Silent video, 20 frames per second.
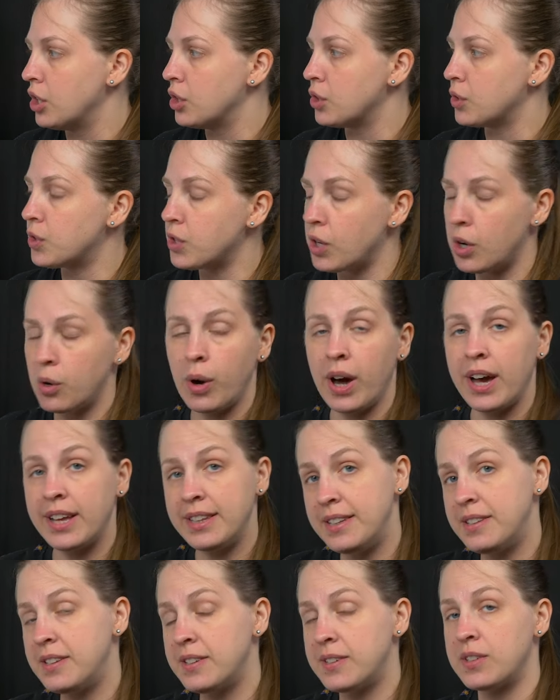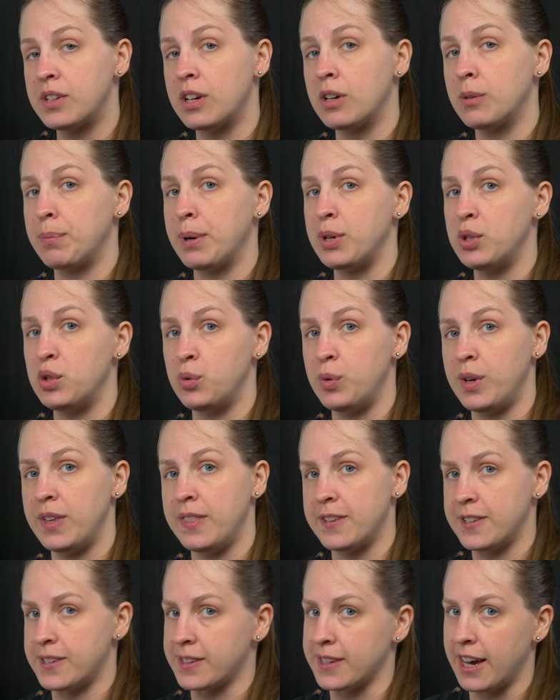So I need to start by doing
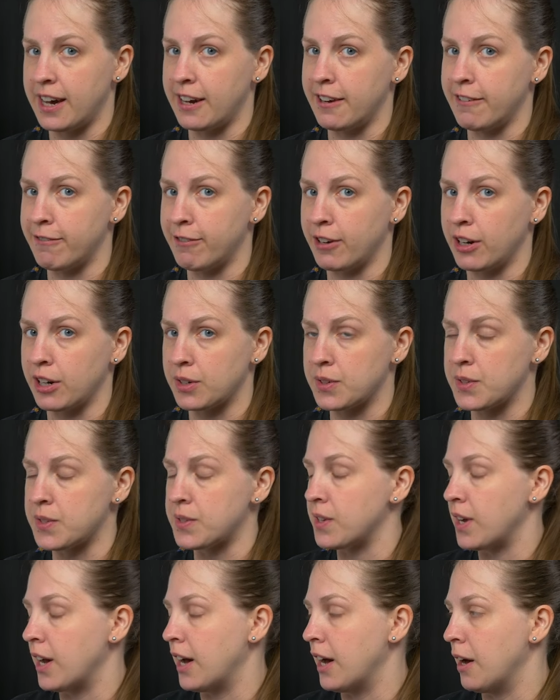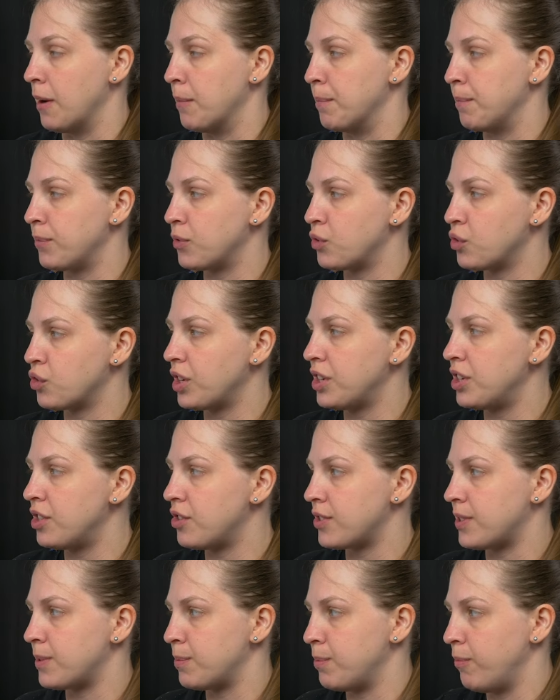the sky first, um, trying to
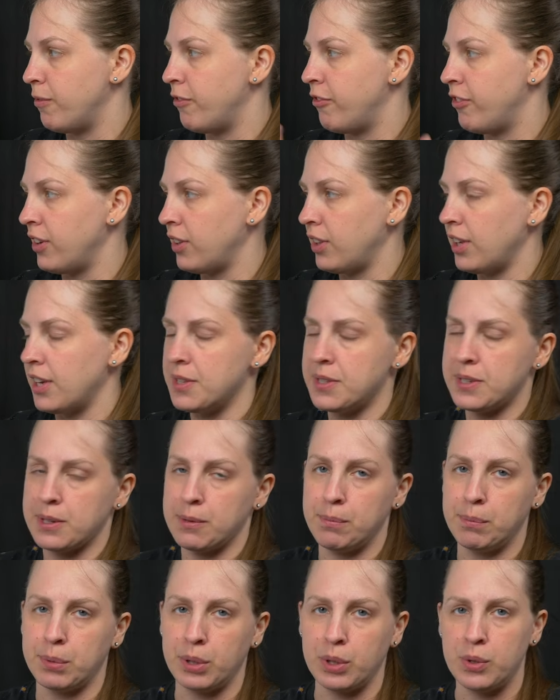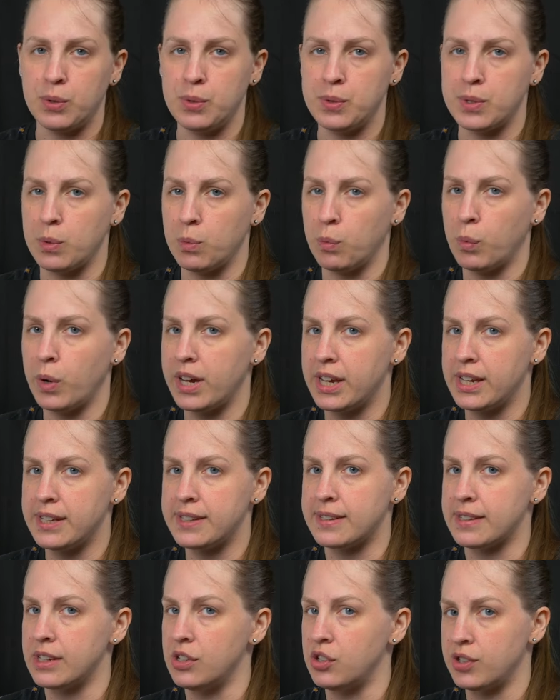just fill in some blues and
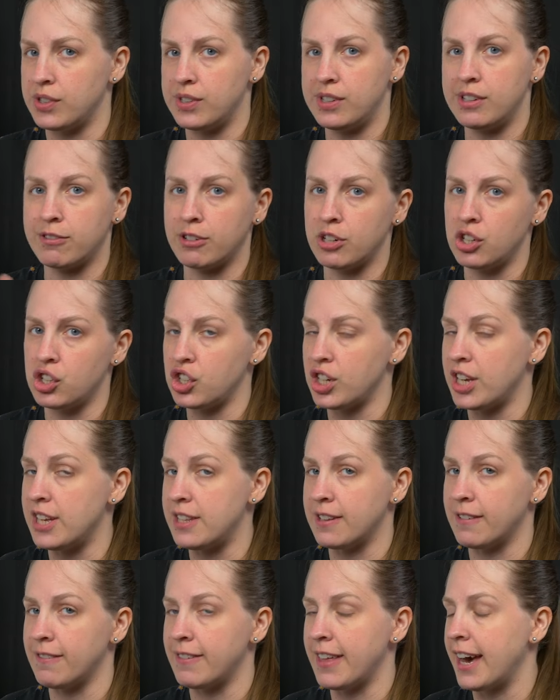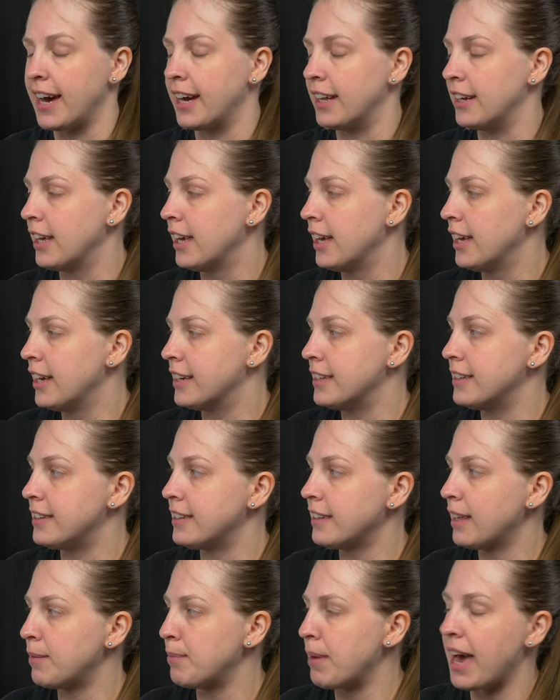whites and just different shades of that
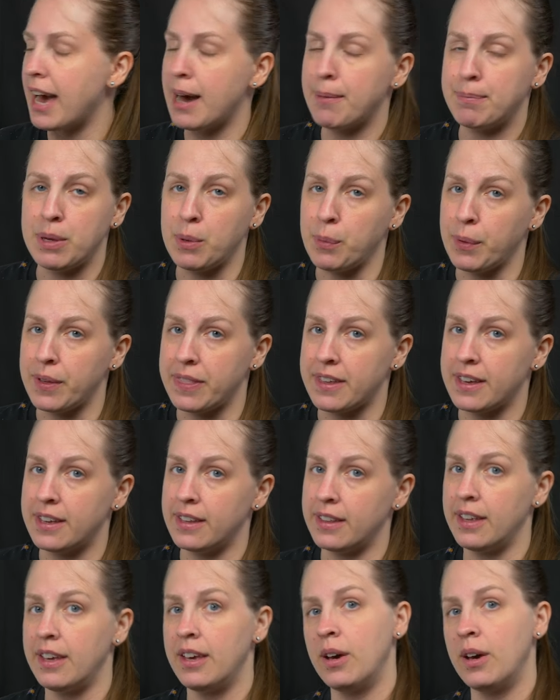until I'm happy with it.